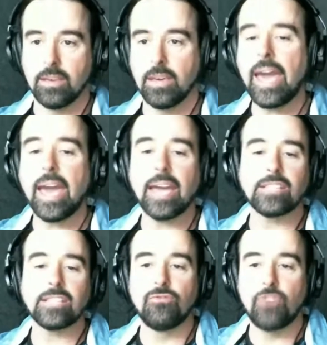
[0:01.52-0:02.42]
Hey,
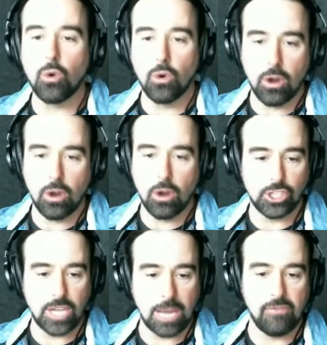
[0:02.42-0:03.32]
it's vocal coach
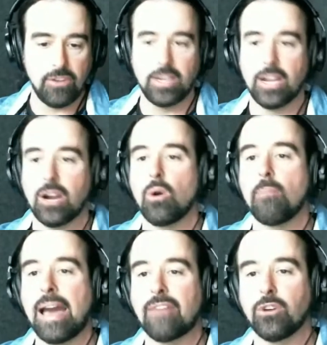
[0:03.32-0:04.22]
Jamie Vendera. We're
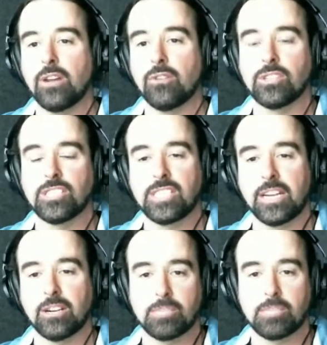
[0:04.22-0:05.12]
back for another
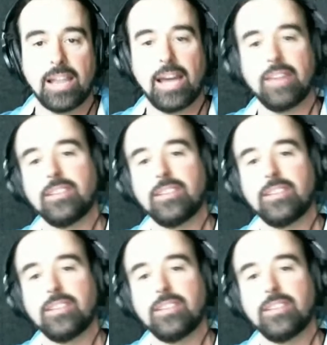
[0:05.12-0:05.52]
singer spotlight.